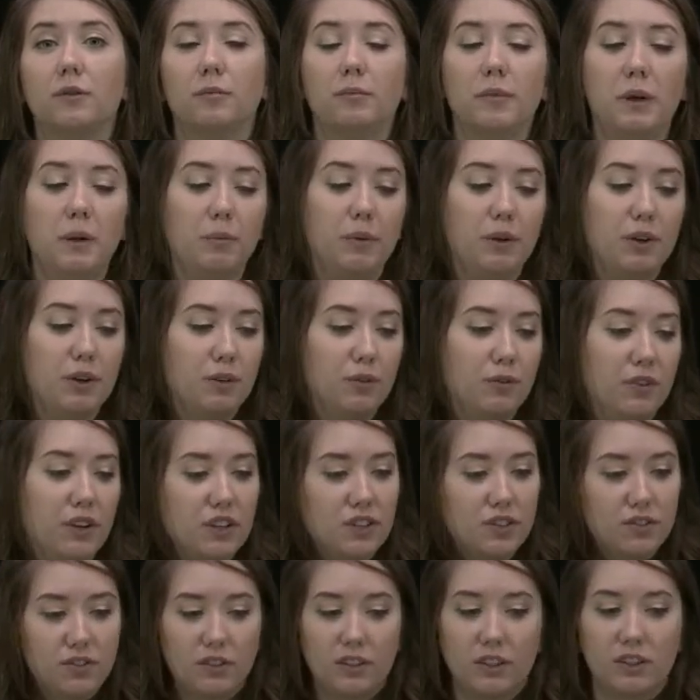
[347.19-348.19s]
Maybe you
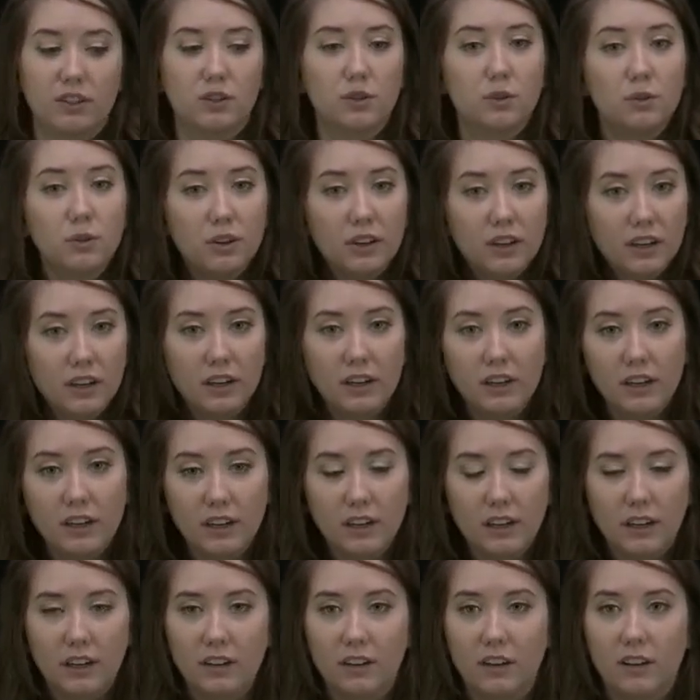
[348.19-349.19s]
reach for the door
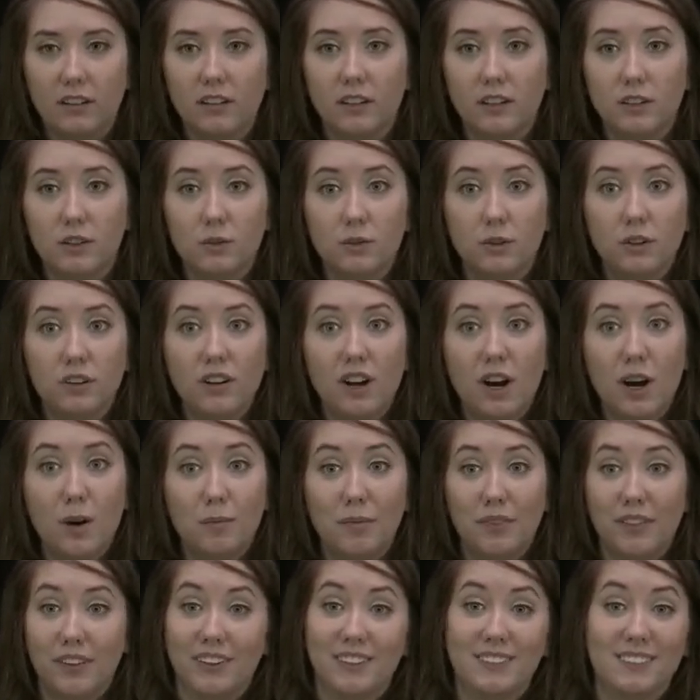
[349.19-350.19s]
and on the
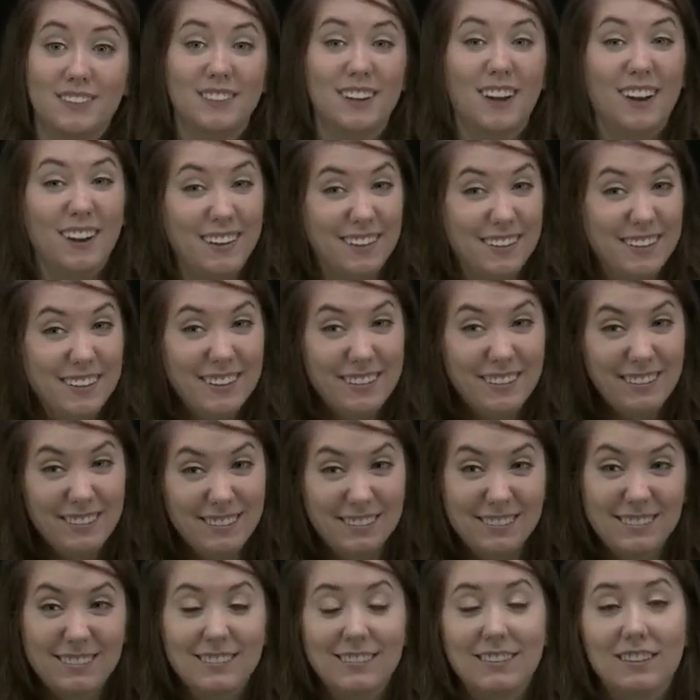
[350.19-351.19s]
doorknob there's an onion.
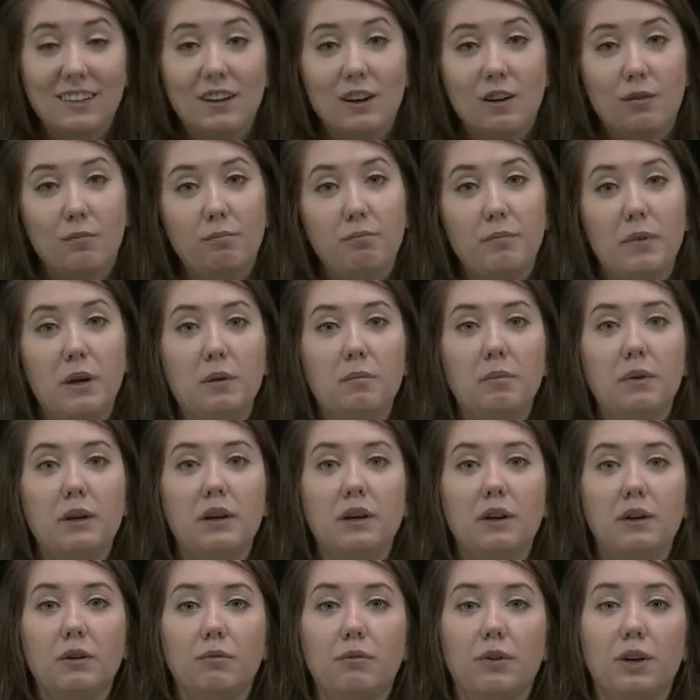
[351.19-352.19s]

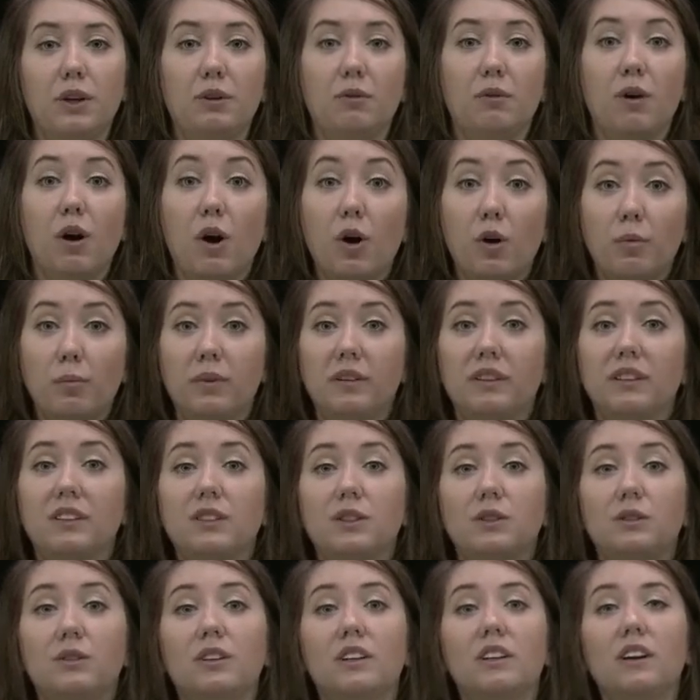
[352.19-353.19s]
Maybe when you open the
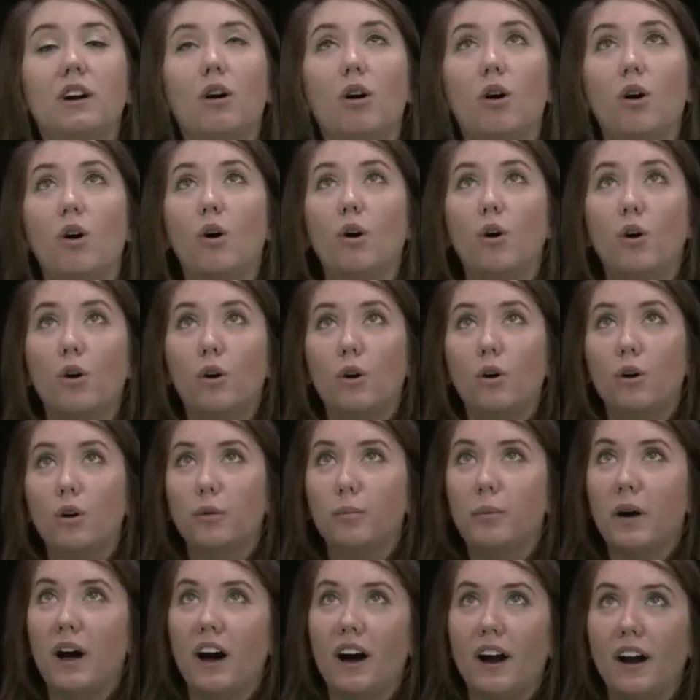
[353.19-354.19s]
door, a whole
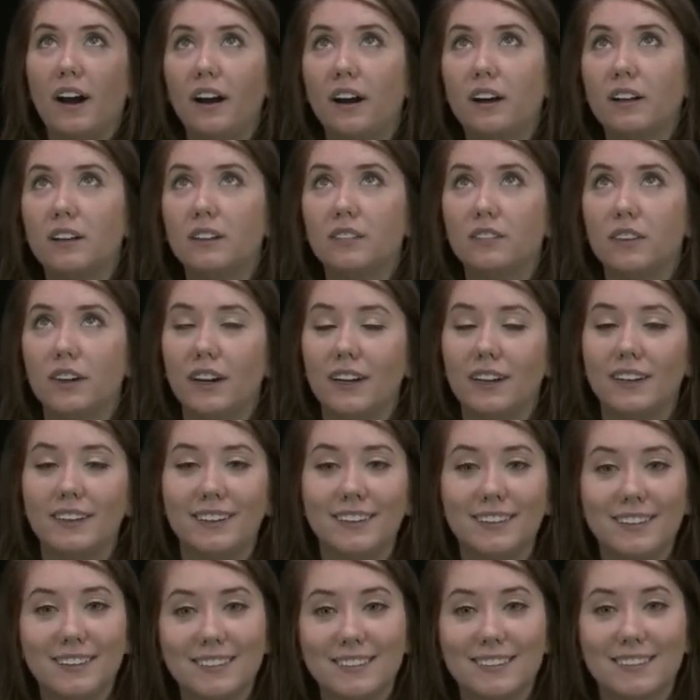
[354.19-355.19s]
pile of
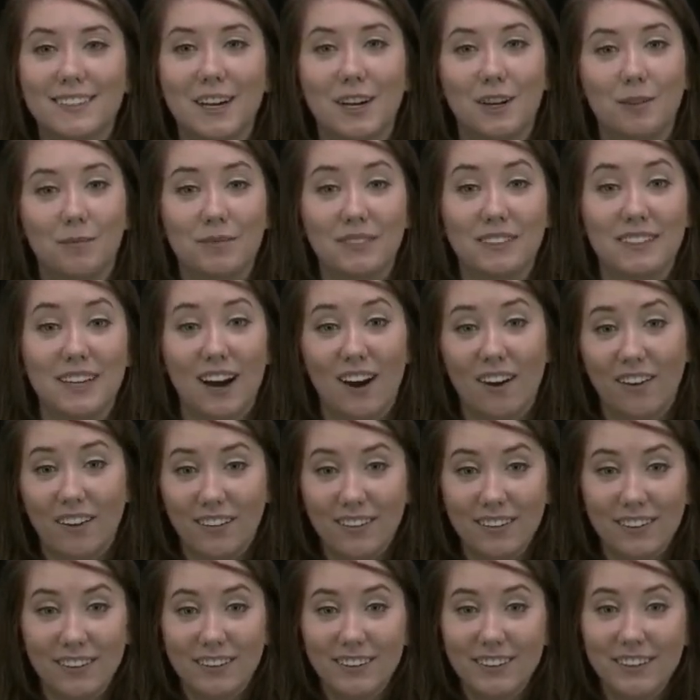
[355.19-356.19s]
onions come
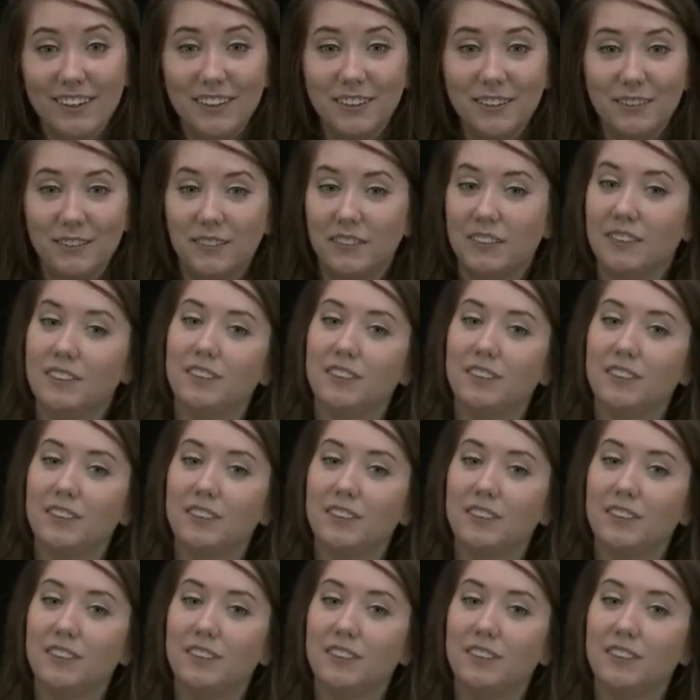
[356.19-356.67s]
down on you.